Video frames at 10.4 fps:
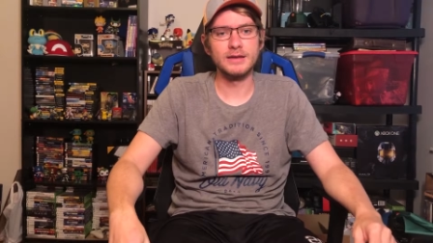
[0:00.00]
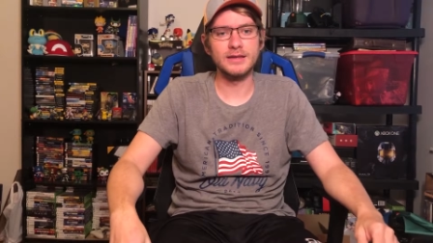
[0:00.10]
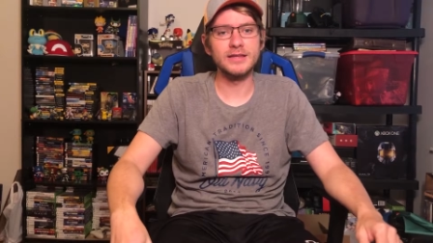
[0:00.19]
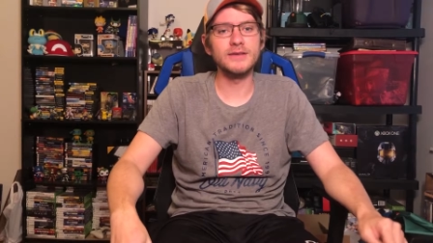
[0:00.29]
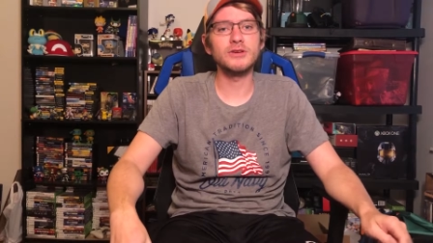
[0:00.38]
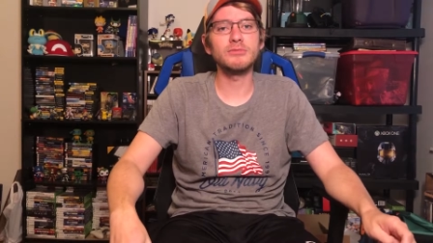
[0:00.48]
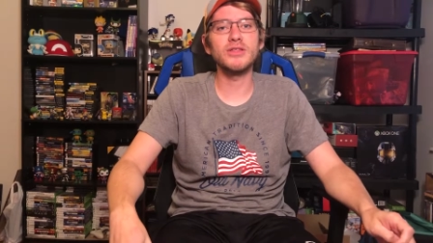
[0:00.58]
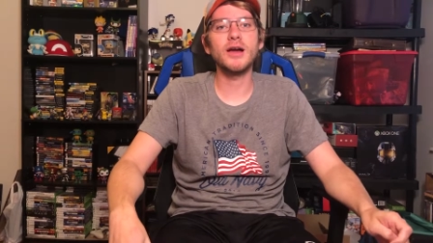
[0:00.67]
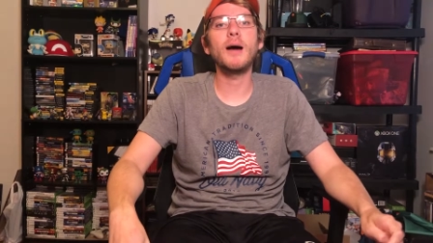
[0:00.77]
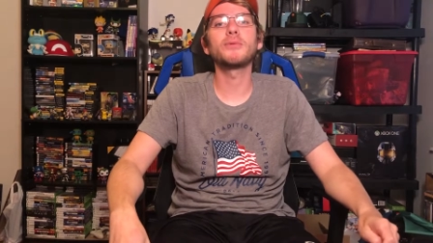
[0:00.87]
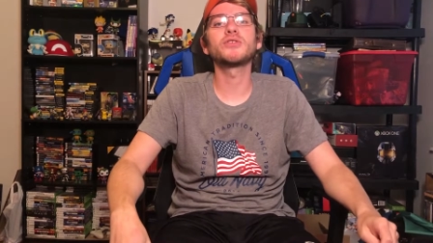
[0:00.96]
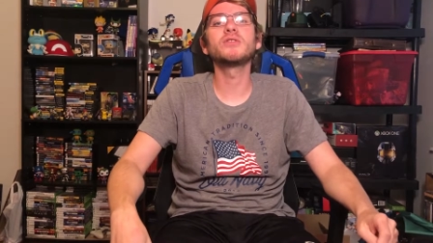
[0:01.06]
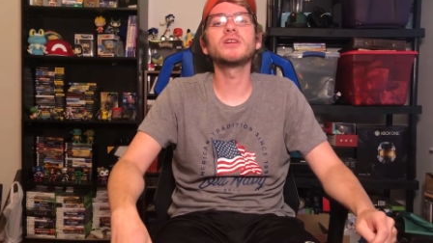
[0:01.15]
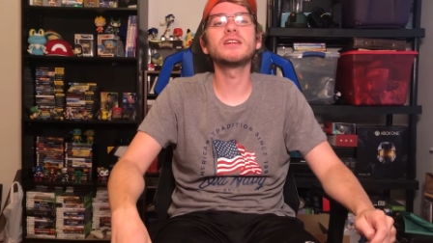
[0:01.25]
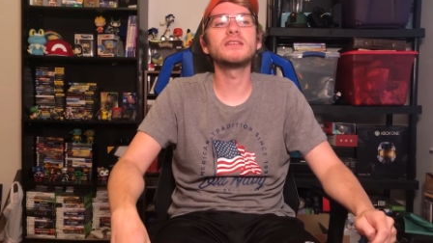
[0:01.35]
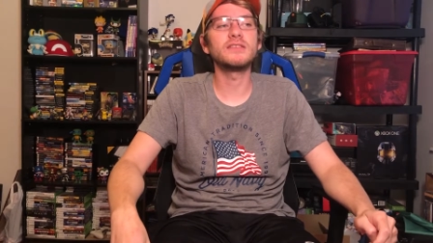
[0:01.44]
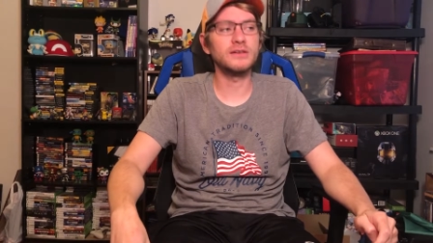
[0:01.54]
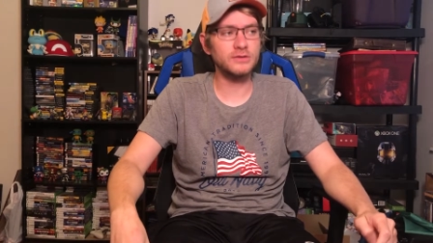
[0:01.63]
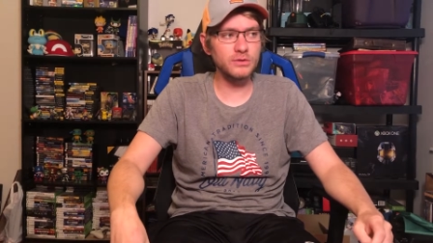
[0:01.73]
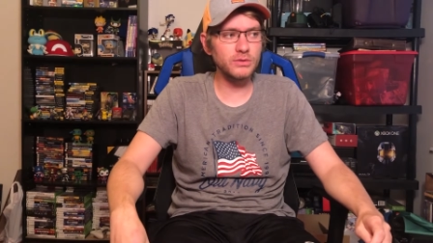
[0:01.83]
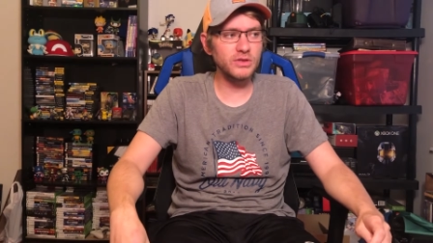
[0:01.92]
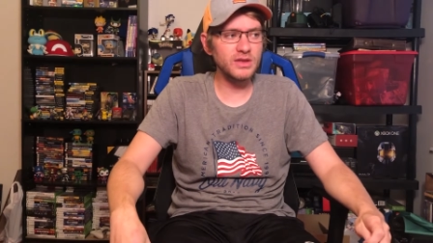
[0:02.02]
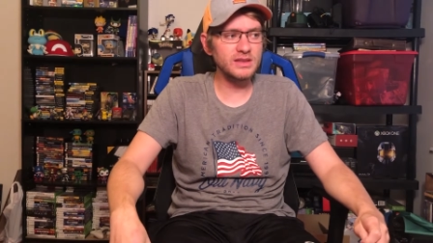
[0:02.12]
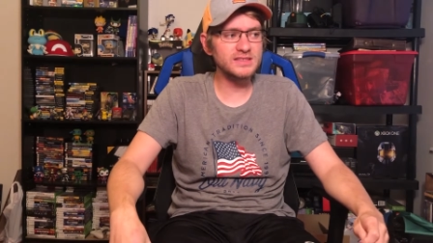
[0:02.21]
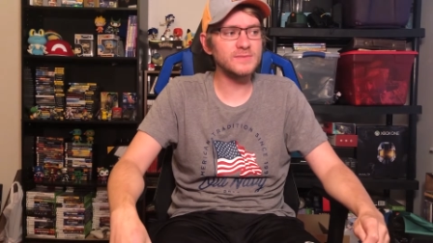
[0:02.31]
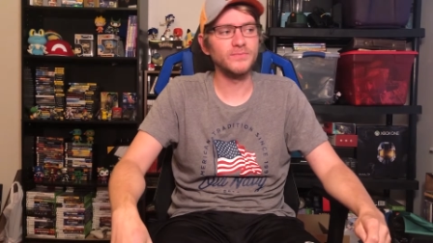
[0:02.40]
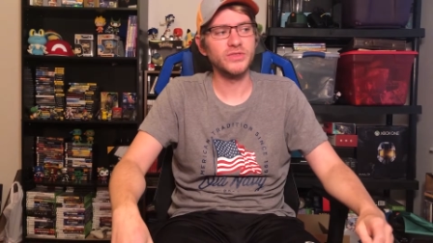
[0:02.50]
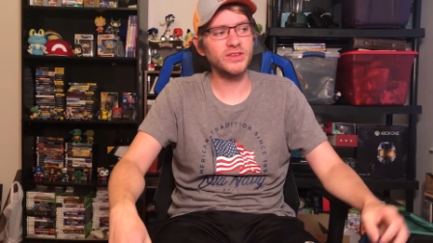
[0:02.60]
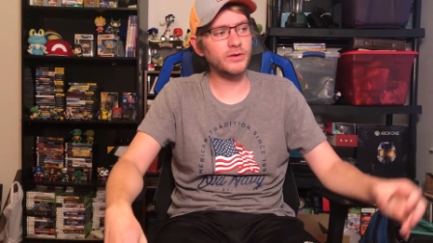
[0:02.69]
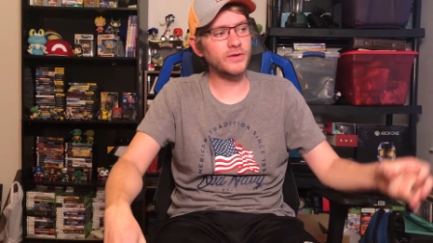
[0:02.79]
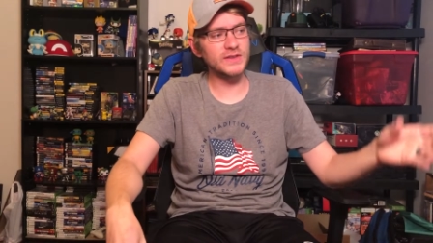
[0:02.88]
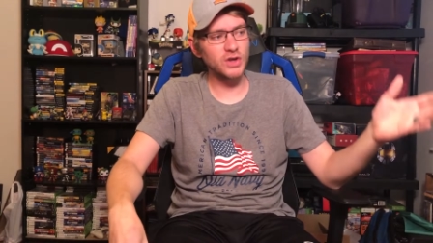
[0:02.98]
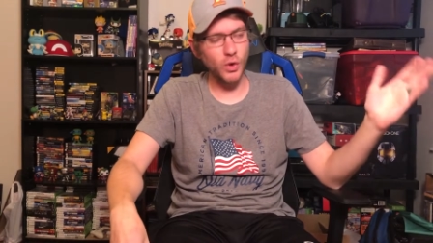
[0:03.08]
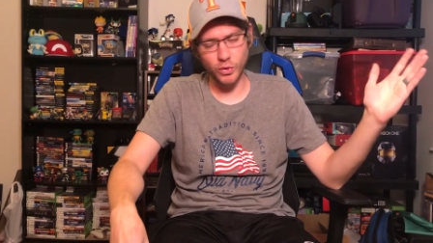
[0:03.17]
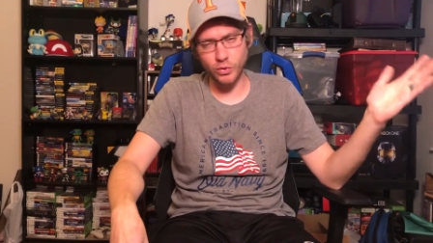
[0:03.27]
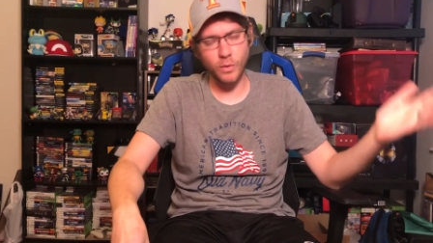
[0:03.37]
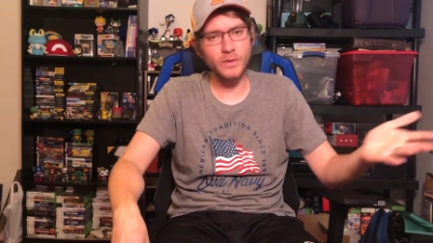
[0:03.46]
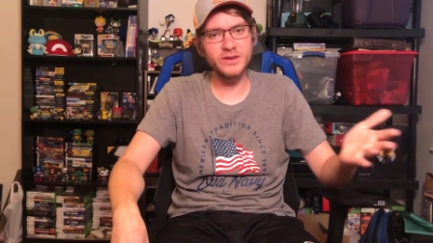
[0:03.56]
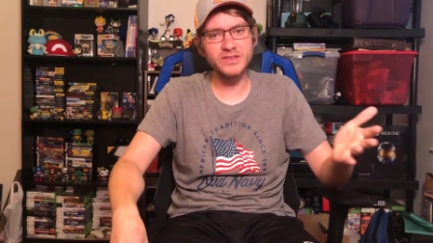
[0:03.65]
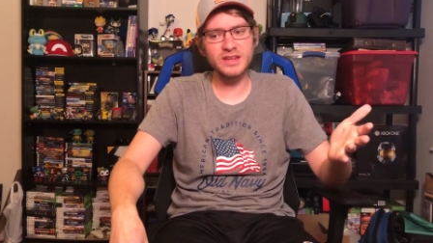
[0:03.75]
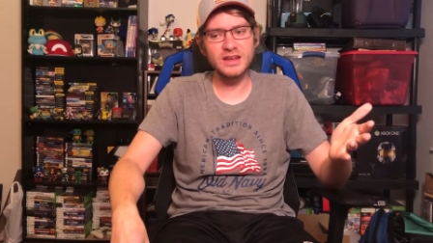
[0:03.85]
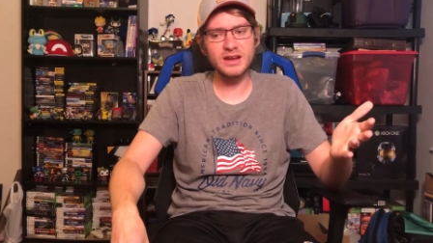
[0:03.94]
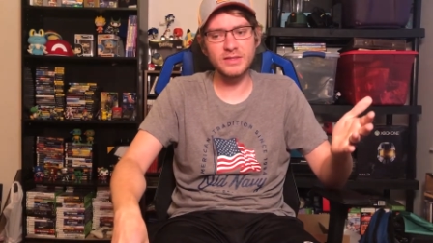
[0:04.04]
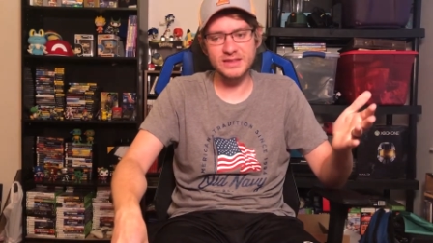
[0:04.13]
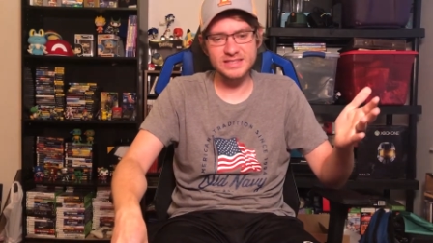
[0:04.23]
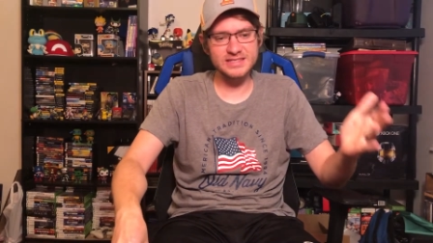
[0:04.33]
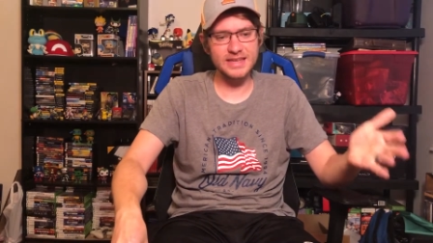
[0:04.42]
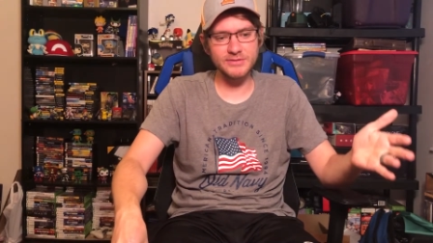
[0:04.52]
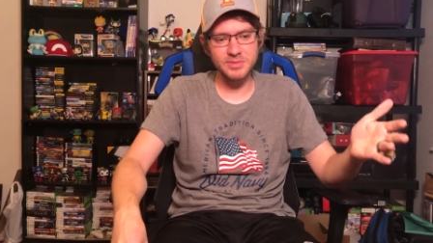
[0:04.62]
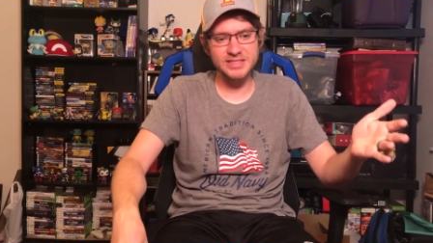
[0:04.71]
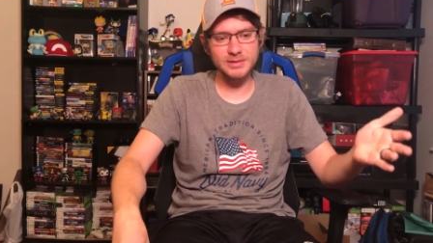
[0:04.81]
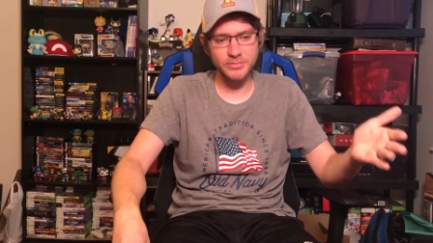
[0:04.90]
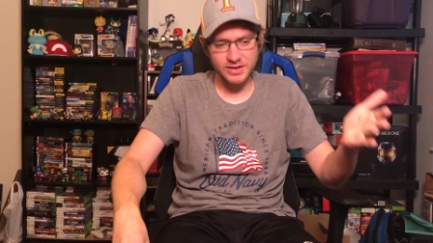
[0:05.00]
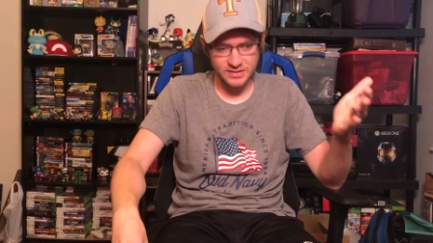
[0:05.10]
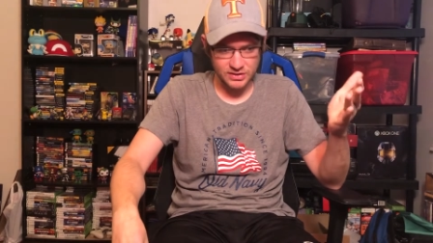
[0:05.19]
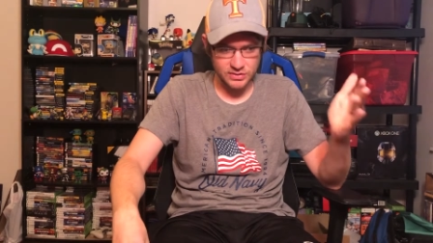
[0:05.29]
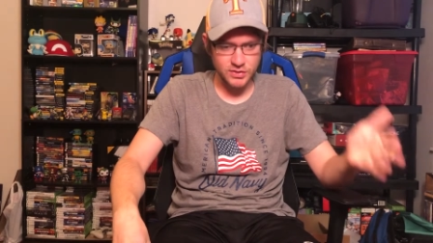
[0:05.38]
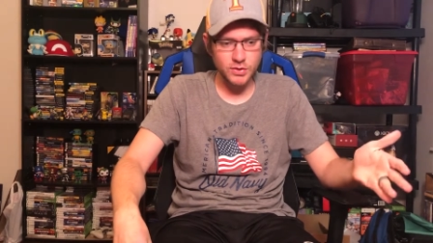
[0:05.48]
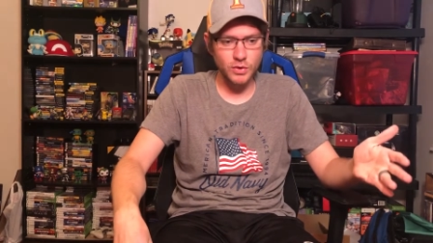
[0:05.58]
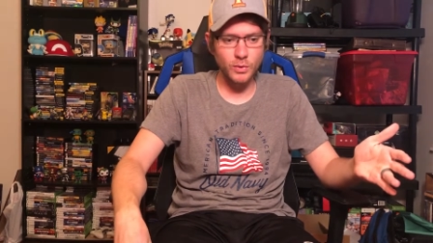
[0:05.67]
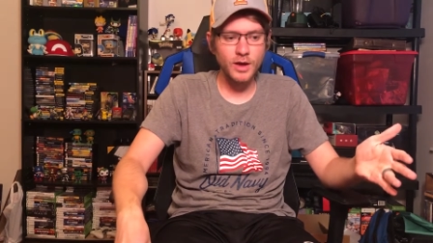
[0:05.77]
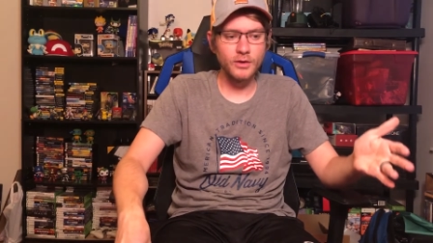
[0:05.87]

Giving me the opportunity to do this. During this whole quarantine, this has given me something to do,